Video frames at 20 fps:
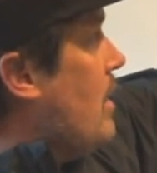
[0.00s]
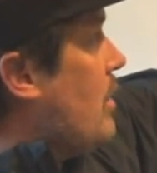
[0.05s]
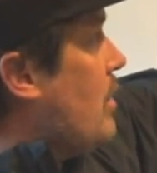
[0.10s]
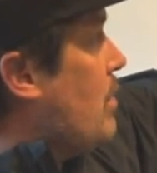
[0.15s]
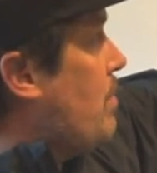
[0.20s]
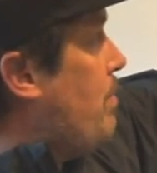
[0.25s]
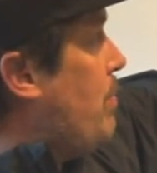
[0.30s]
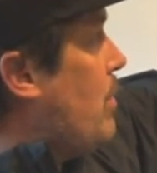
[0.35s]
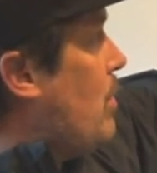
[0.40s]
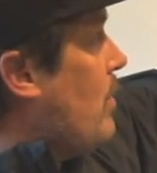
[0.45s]

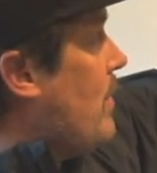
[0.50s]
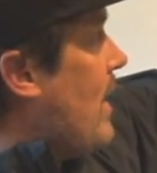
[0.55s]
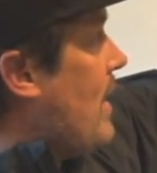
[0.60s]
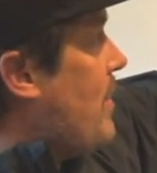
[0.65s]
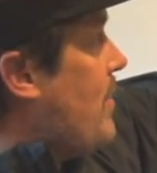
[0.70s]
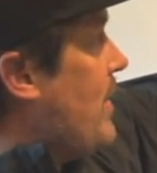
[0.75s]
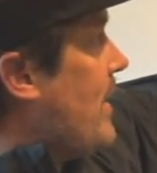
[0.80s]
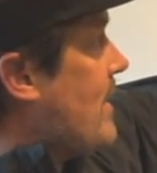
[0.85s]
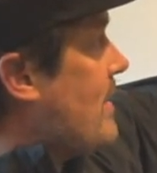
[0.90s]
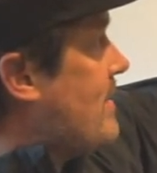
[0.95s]
you pull
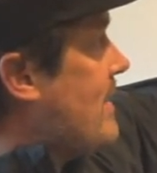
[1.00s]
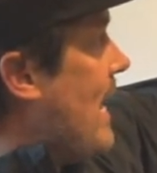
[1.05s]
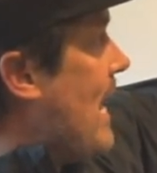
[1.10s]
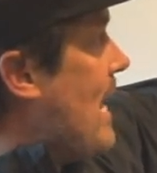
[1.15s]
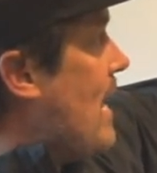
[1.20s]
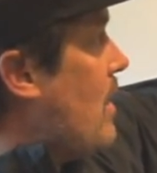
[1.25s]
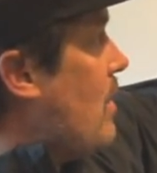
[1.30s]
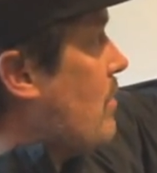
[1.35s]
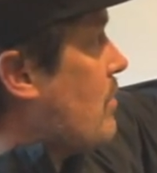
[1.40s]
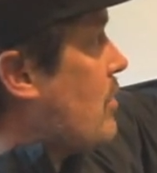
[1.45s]
that thing
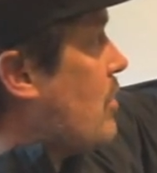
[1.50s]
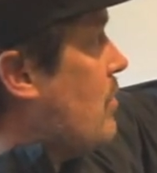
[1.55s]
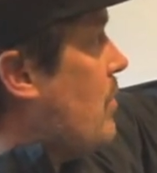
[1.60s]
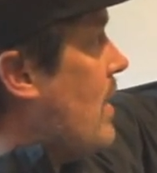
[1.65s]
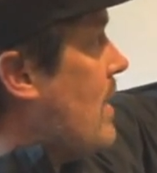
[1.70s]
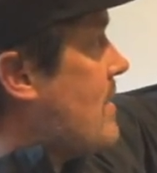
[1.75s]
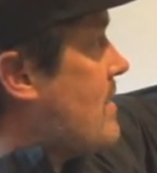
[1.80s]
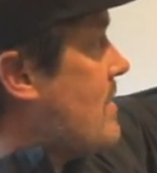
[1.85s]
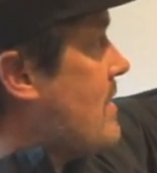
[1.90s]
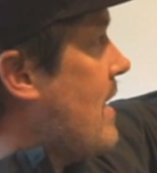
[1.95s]
down,
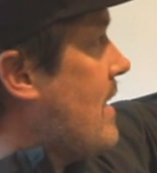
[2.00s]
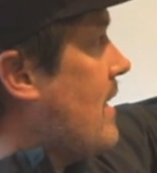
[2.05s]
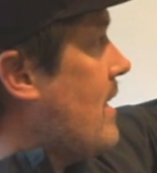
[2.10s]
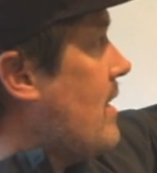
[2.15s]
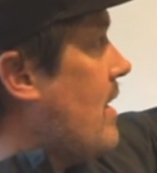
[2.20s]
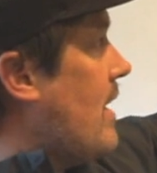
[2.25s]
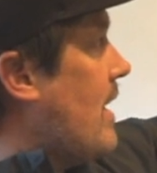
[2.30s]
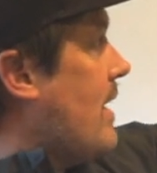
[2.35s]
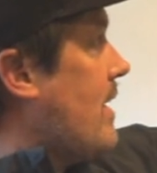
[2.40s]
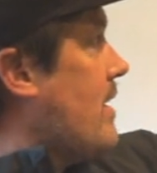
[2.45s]
cross the eddy
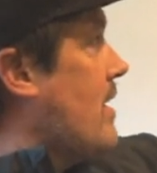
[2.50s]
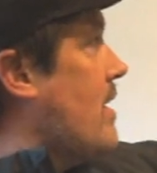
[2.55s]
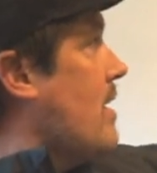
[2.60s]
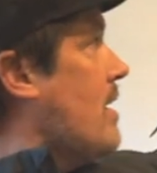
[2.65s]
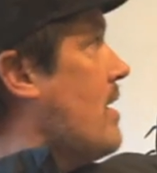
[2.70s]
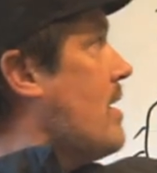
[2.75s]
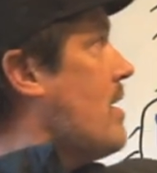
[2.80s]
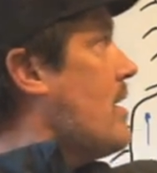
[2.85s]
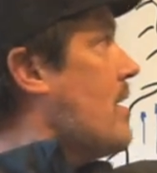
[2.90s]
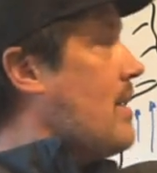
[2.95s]
line,
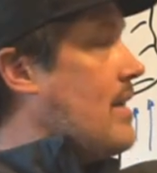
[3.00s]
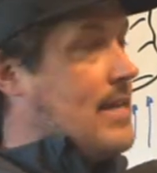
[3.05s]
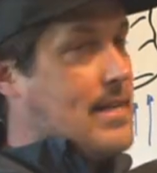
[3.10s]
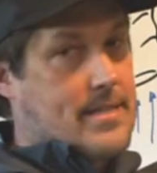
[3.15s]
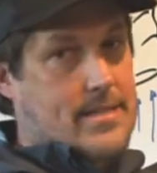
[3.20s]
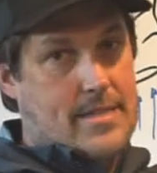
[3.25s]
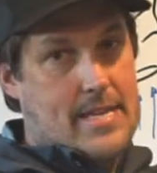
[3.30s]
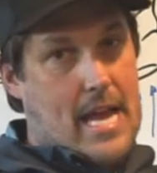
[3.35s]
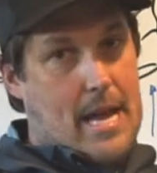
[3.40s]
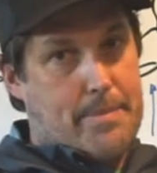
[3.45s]

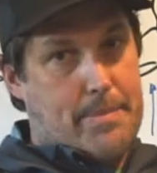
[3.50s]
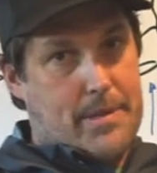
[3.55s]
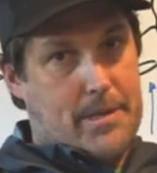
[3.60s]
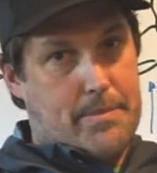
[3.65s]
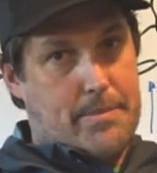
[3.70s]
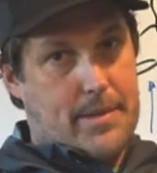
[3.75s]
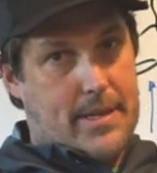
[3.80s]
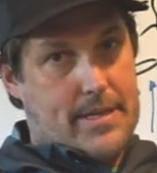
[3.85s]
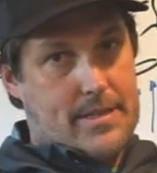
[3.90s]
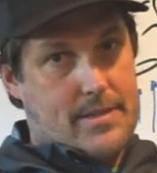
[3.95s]
and snap into
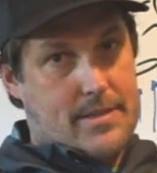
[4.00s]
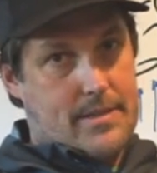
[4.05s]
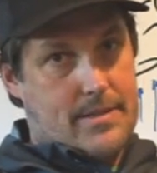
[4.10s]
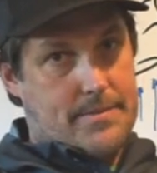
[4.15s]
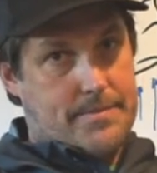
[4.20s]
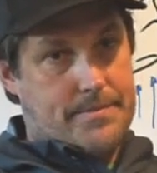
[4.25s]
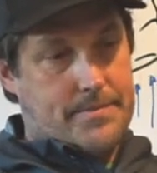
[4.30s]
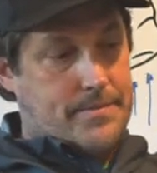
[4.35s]
place.